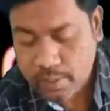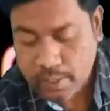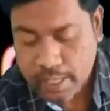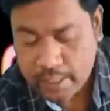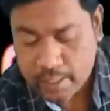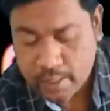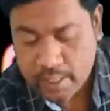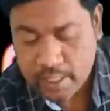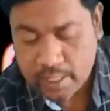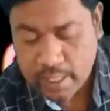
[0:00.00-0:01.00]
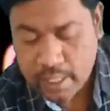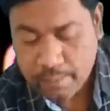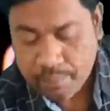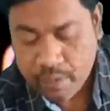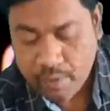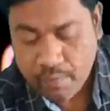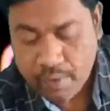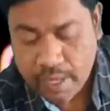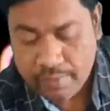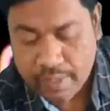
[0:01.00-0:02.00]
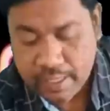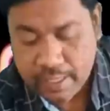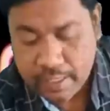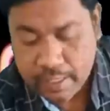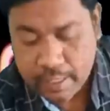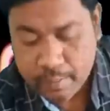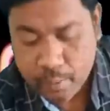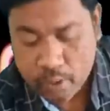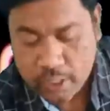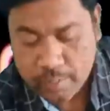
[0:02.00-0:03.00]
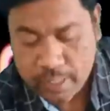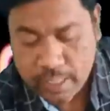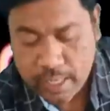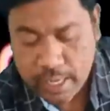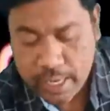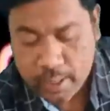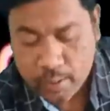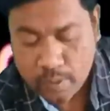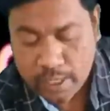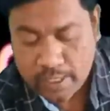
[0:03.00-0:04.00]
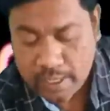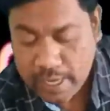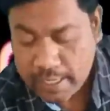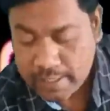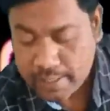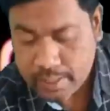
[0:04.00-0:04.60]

right? So this is the very important beta, endocrine glands.